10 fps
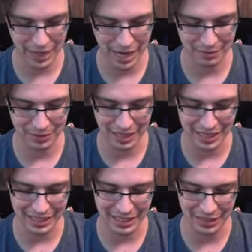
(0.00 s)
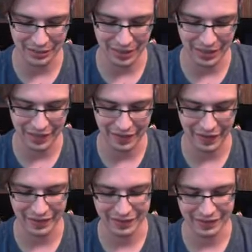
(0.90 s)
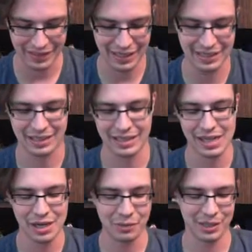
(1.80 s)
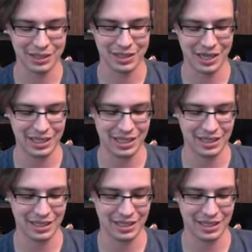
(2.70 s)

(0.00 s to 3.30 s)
gamble. I need to get rid of that thing. Because, well, it's not